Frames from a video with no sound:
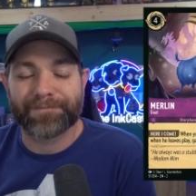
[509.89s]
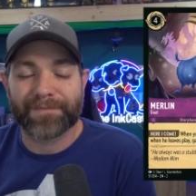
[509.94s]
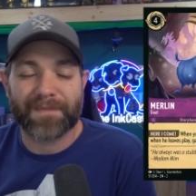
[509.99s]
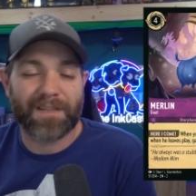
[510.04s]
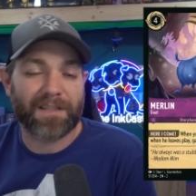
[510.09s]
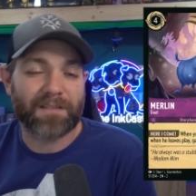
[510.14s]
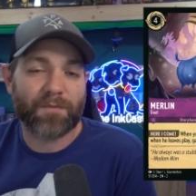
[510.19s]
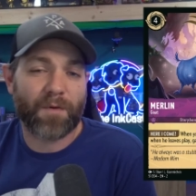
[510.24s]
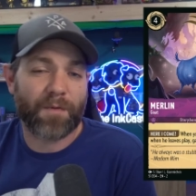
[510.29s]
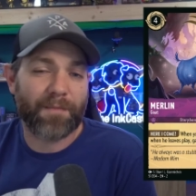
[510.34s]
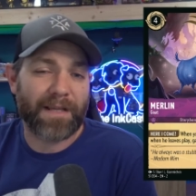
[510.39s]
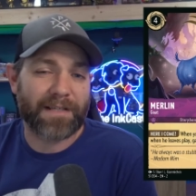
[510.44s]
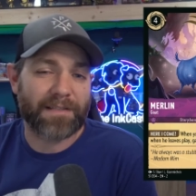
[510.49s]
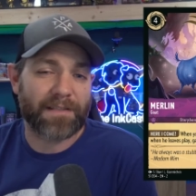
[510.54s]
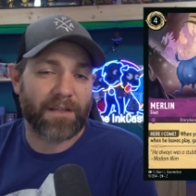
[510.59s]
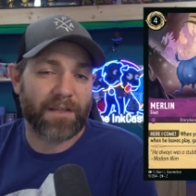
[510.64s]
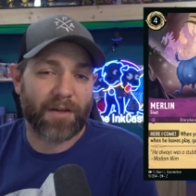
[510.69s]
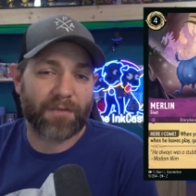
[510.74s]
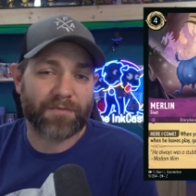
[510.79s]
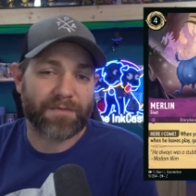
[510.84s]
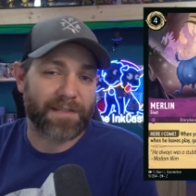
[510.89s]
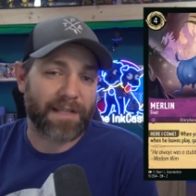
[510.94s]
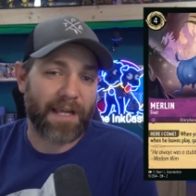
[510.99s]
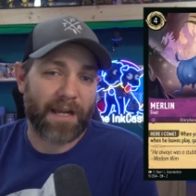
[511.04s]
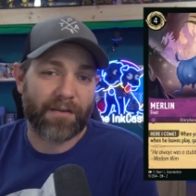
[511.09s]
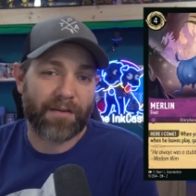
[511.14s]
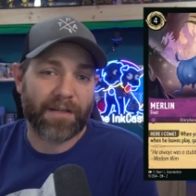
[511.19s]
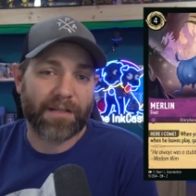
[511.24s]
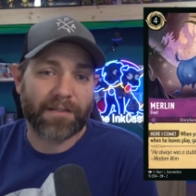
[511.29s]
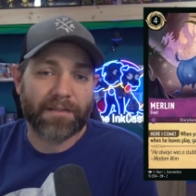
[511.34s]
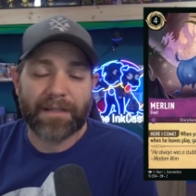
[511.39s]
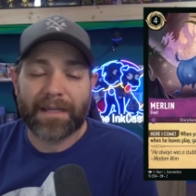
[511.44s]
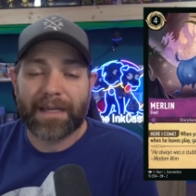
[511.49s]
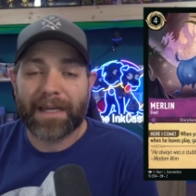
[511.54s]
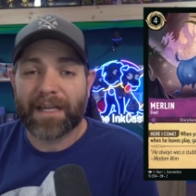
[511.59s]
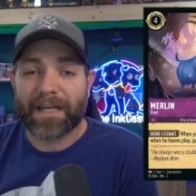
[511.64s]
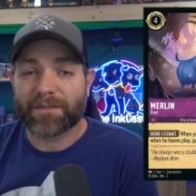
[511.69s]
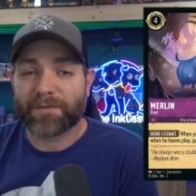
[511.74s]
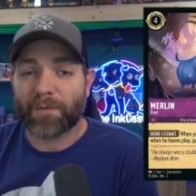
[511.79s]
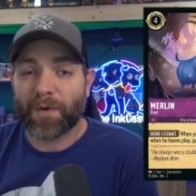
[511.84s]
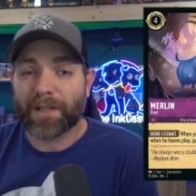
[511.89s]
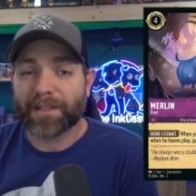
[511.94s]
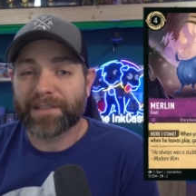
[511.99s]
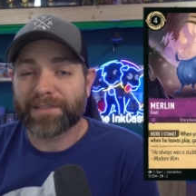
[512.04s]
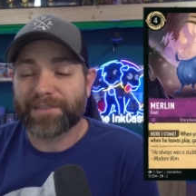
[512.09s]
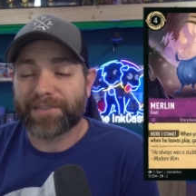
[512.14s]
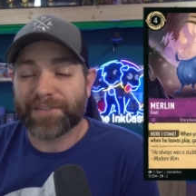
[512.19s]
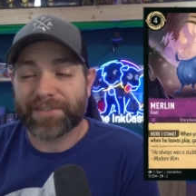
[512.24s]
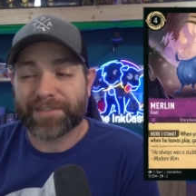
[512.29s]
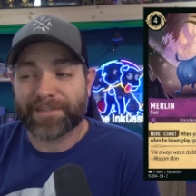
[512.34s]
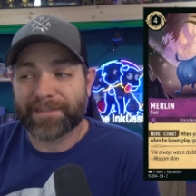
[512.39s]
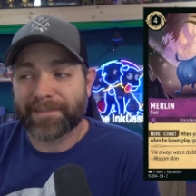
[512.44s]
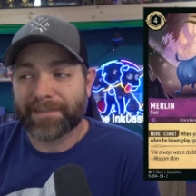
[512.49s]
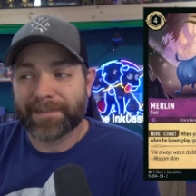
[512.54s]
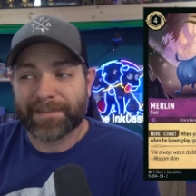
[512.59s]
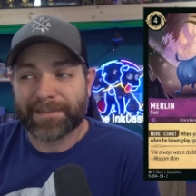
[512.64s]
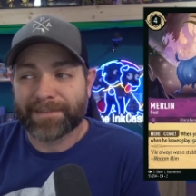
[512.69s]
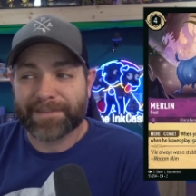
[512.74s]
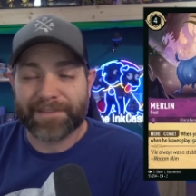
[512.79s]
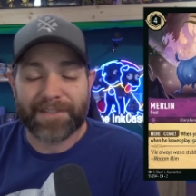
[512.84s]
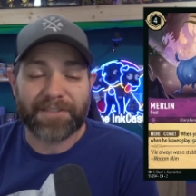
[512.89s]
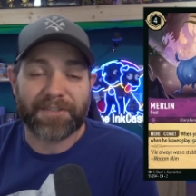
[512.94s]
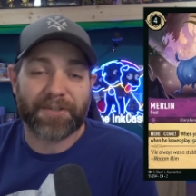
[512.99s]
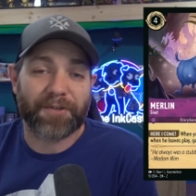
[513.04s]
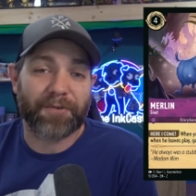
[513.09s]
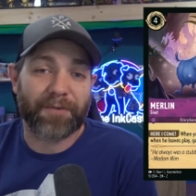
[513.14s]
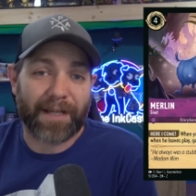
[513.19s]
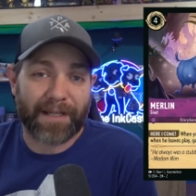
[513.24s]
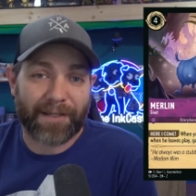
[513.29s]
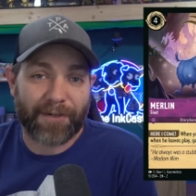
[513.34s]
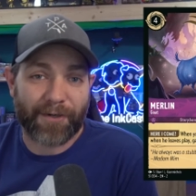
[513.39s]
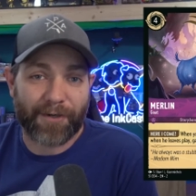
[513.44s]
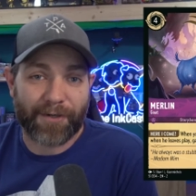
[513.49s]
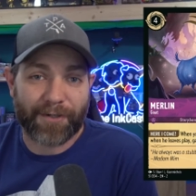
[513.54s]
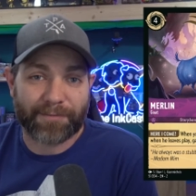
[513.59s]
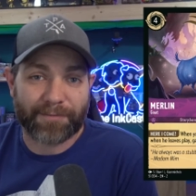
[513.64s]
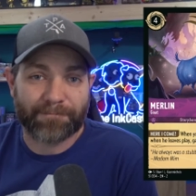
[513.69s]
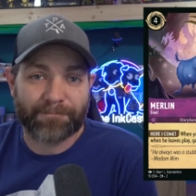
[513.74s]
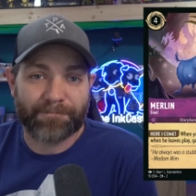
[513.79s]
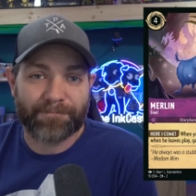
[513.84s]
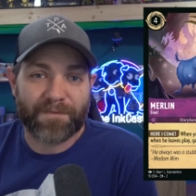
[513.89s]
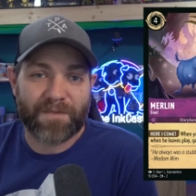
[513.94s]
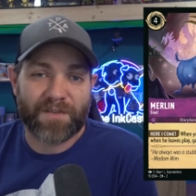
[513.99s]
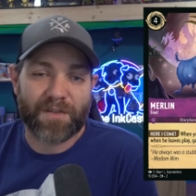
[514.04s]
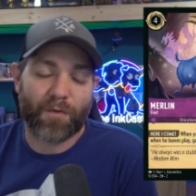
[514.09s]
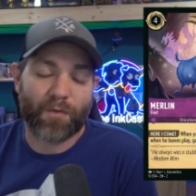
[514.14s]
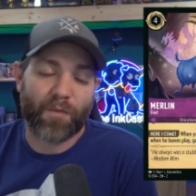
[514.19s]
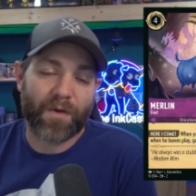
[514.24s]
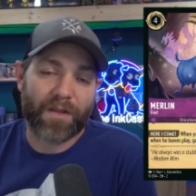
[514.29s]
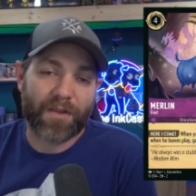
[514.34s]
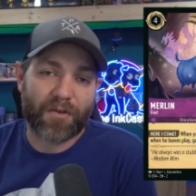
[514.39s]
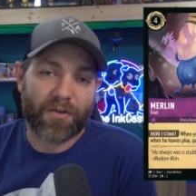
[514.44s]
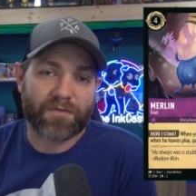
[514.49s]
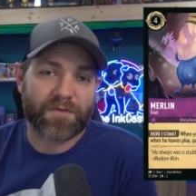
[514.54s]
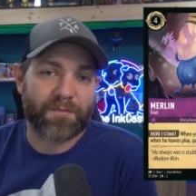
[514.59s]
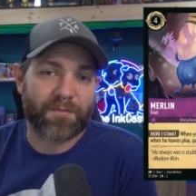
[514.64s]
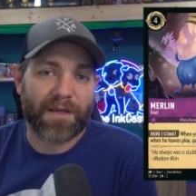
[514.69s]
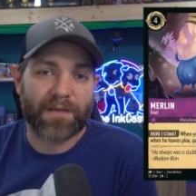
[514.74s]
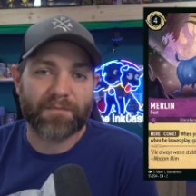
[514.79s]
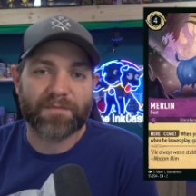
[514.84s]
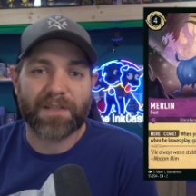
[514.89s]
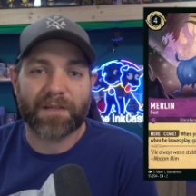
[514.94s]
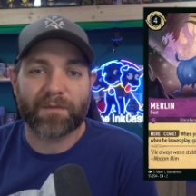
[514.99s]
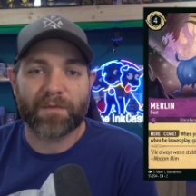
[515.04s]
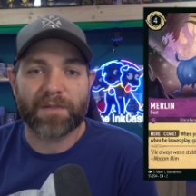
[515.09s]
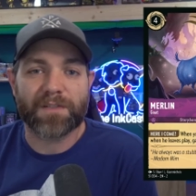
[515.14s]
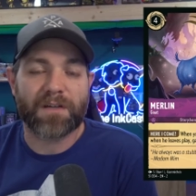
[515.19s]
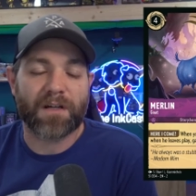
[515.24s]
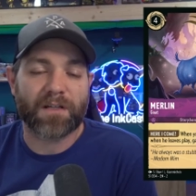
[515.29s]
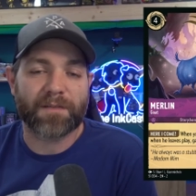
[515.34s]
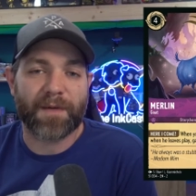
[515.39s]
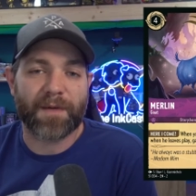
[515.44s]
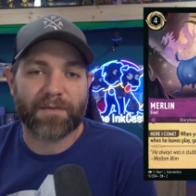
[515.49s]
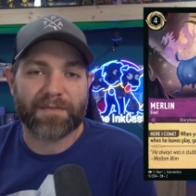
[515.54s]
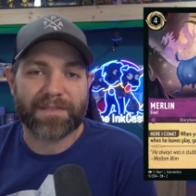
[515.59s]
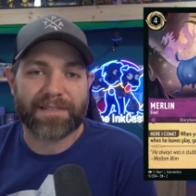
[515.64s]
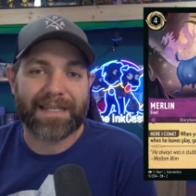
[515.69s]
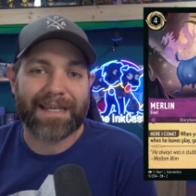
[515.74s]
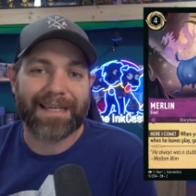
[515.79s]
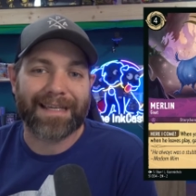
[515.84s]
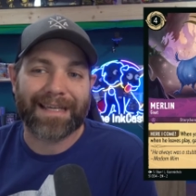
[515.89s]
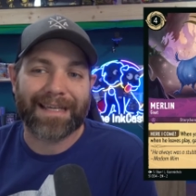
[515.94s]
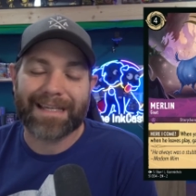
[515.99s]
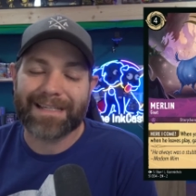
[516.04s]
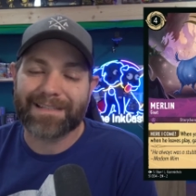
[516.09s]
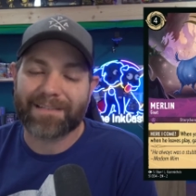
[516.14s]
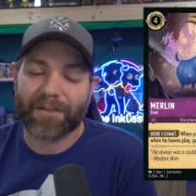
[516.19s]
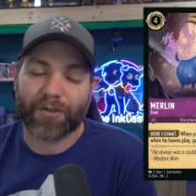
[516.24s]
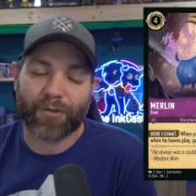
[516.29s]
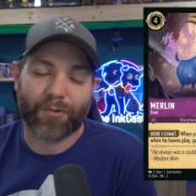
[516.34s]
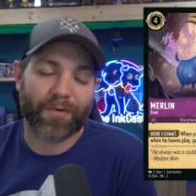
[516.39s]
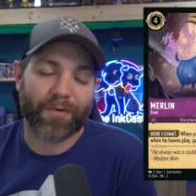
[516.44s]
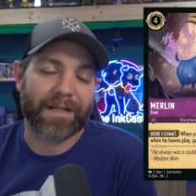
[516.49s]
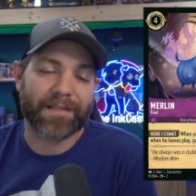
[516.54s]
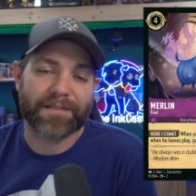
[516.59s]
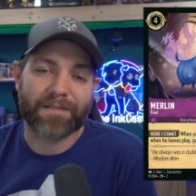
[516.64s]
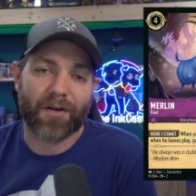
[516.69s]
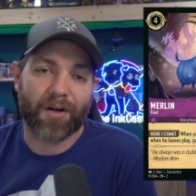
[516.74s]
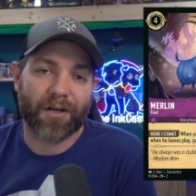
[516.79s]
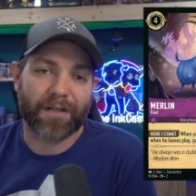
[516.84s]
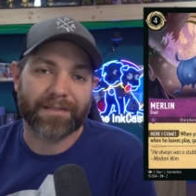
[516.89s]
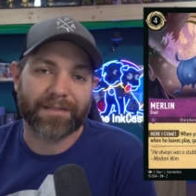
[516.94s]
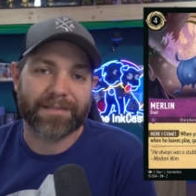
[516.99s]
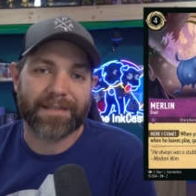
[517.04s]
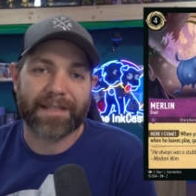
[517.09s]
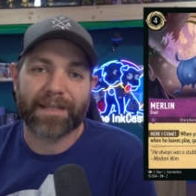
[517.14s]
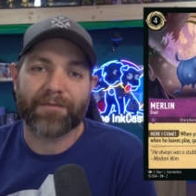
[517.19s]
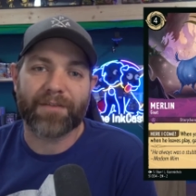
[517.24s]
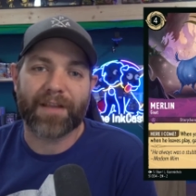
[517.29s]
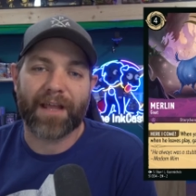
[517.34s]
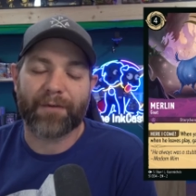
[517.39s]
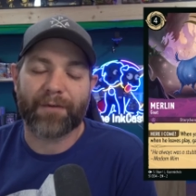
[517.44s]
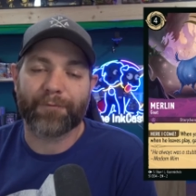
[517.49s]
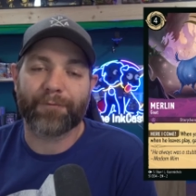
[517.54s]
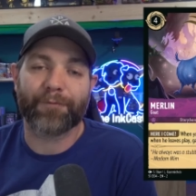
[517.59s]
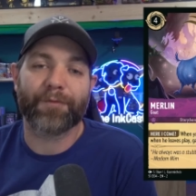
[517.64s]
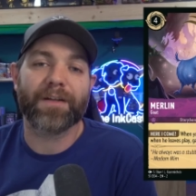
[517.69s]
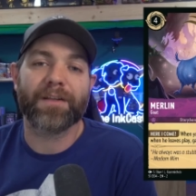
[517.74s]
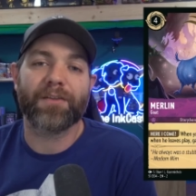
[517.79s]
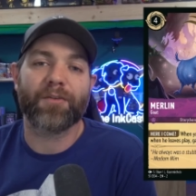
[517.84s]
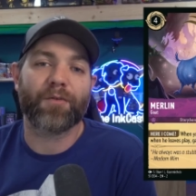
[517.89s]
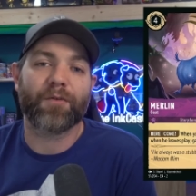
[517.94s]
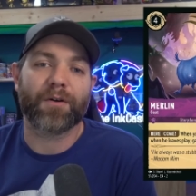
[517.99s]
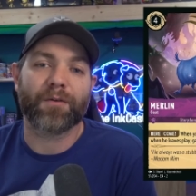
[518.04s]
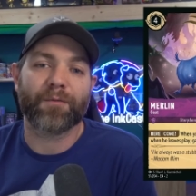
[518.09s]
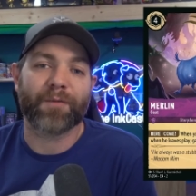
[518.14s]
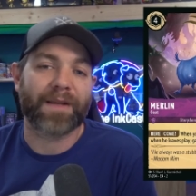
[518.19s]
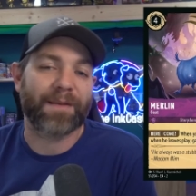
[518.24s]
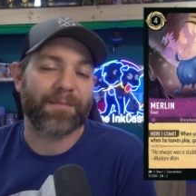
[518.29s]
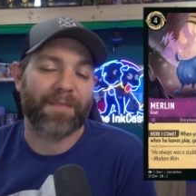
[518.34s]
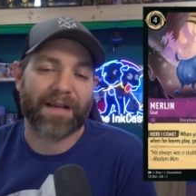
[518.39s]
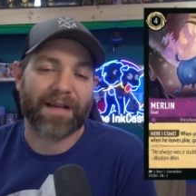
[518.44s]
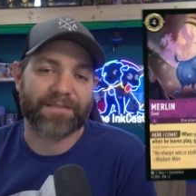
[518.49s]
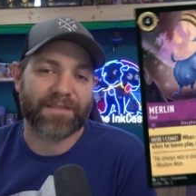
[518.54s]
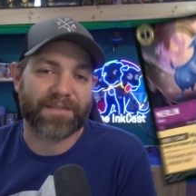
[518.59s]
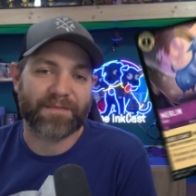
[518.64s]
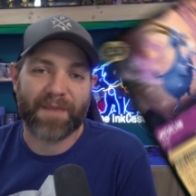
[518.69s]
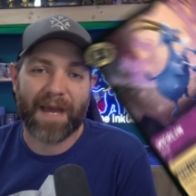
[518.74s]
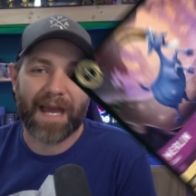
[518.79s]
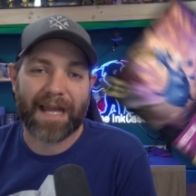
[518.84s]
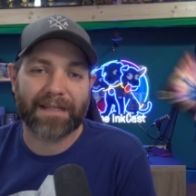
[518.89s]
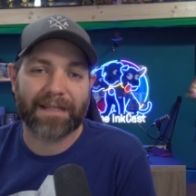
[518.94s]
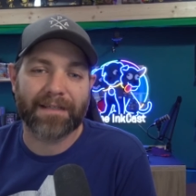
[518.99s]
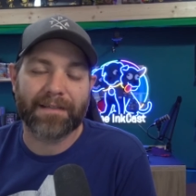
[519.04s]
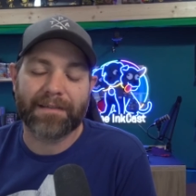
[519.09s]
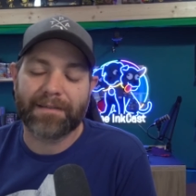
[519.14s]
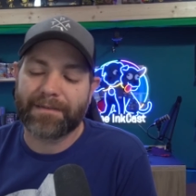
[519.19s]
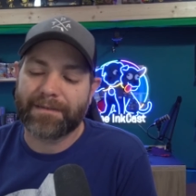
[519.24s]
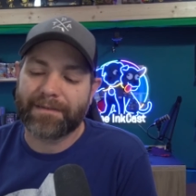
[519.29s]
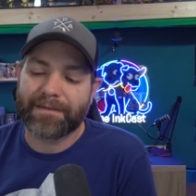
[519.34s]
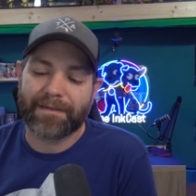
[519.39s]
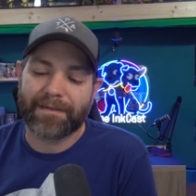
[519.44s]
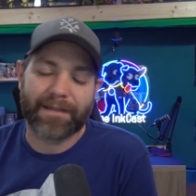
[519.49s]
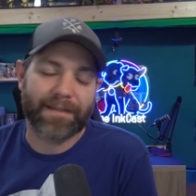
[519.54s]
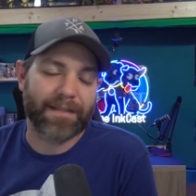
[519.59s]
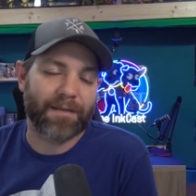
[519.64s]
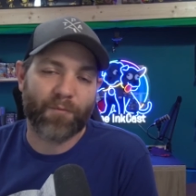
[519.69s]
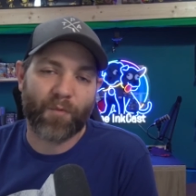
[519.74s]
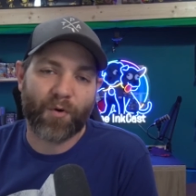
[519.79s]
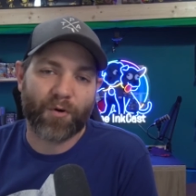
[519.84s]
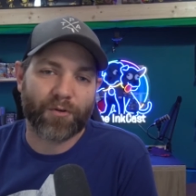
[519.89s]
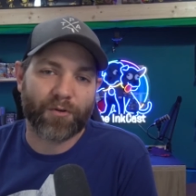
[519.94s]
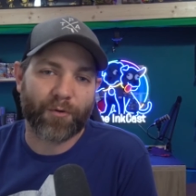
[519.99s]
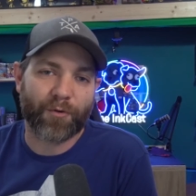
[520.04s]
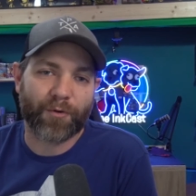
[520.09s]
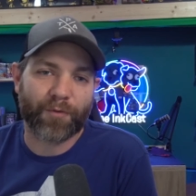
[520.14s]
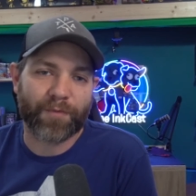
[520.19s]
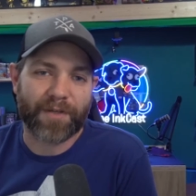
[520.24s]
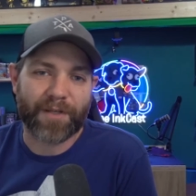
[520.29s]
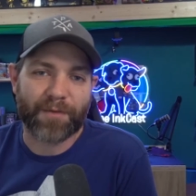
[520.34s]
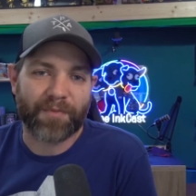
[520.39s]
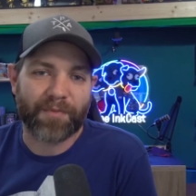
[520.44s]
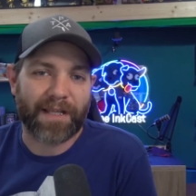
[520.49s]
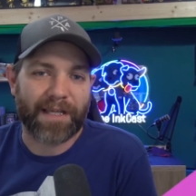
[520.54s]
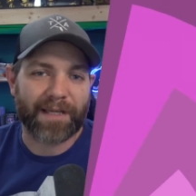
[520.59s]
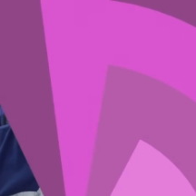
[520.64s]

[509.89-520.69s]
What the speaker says: This is what makes the GOAT scary, as well as just such a great card. So with those mims, like we talked about with Snake, he's a great target to give you that free lore when he bounces back, and then more lore when you play him